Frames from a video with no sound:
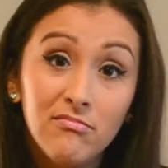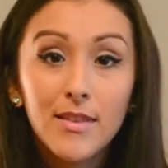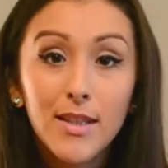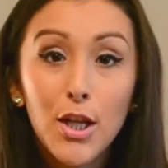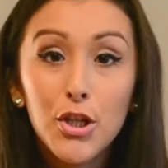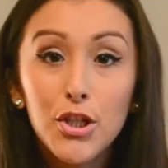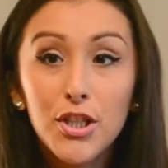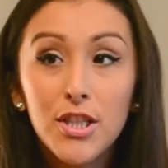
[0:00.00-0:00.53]

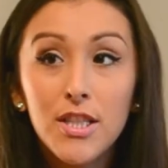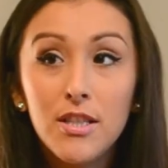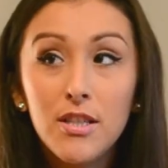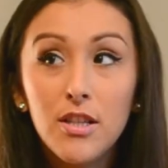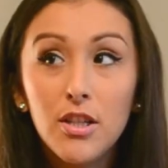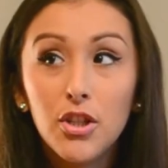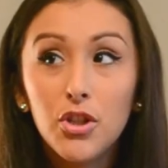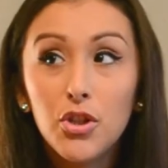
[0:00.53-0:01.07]
There's
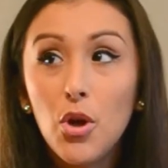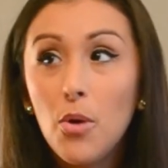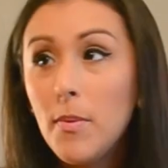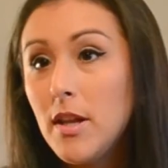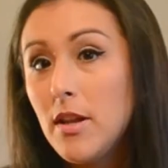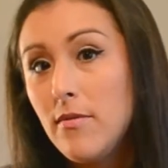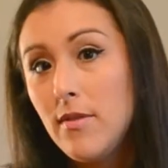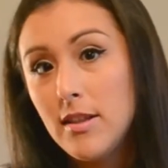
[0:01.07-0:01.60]
so
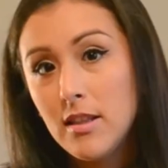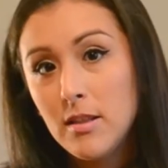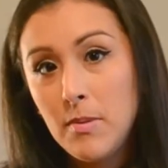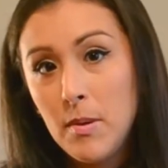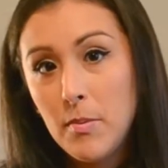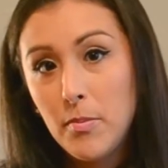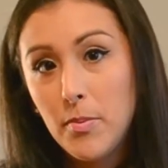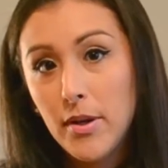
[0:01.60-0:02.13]
many reasons
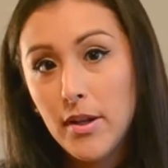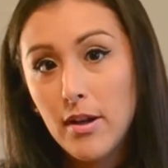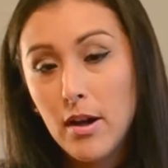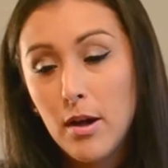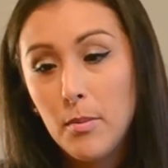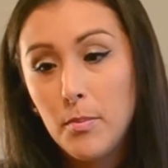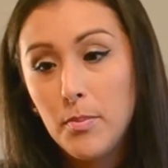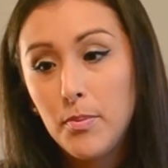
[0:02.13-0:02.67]
people break
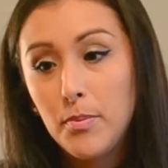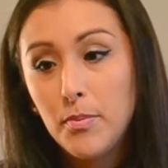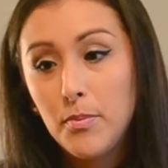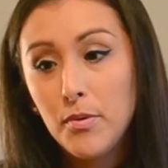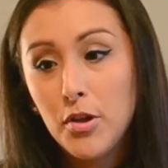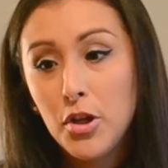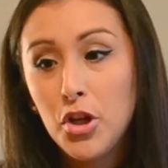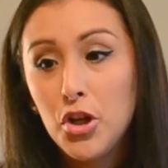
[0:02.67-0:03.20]
up.
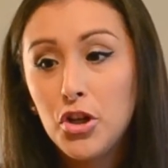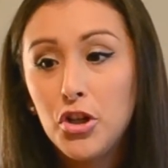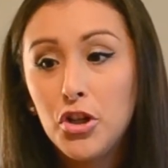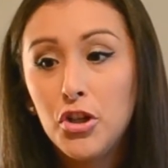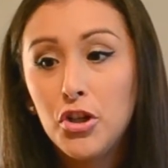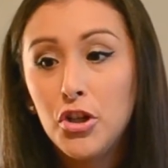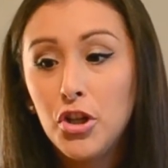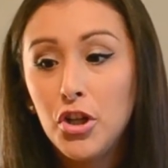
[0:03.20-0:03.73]

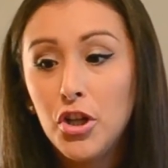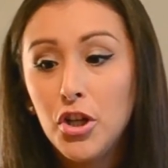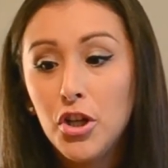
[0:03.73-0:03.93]
Your